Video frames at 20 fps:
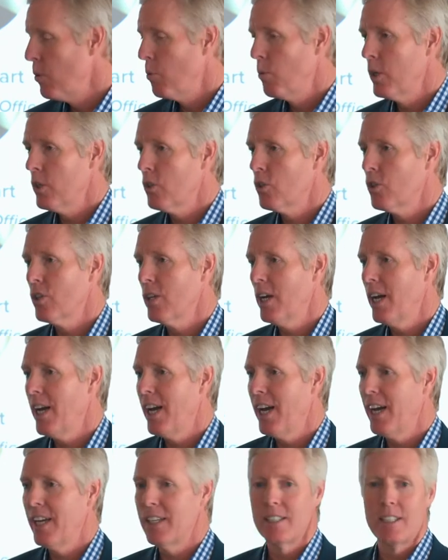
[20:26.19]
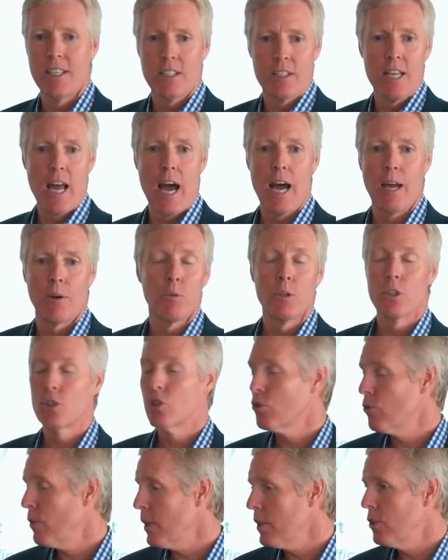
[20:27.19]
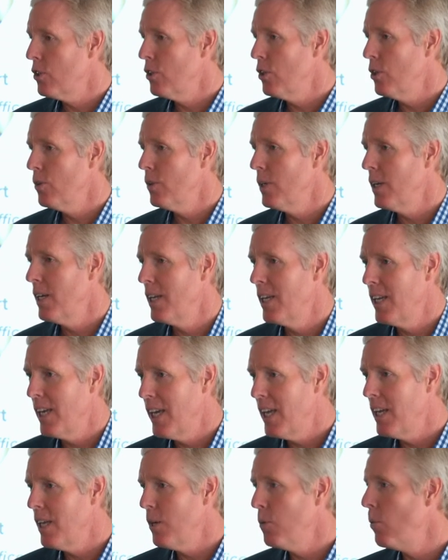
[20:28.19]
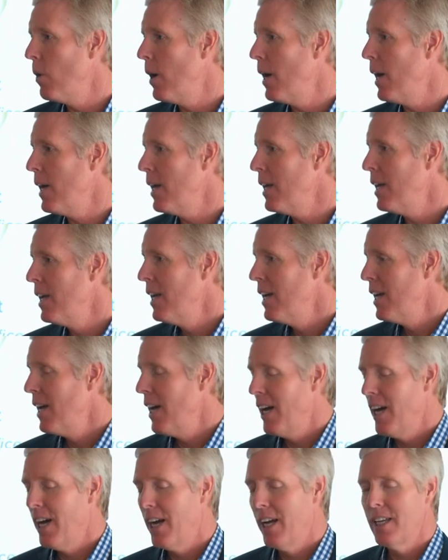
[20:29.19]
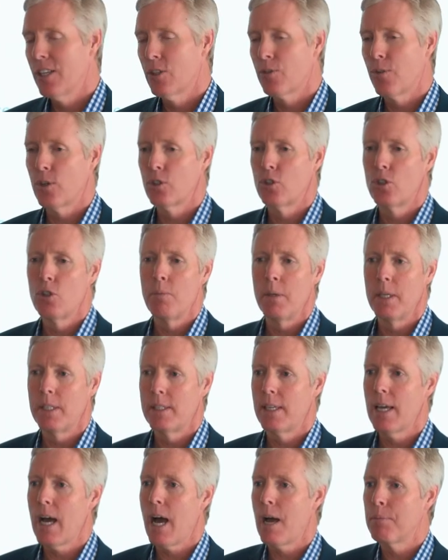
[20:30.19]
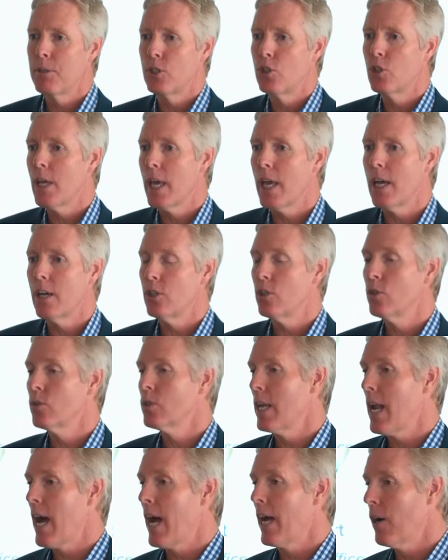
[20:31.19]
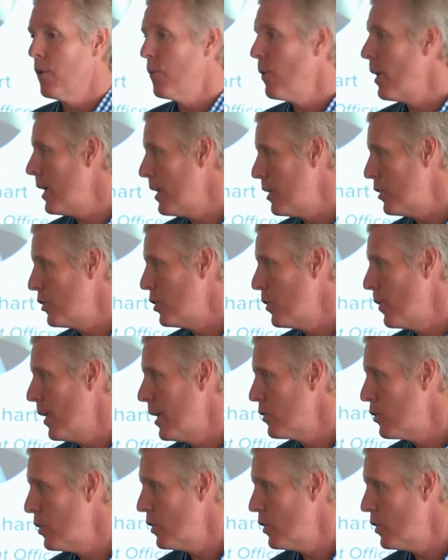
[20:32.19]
which does not restrict you in any way as far as the UBTI, but you can't use an IRA to do it.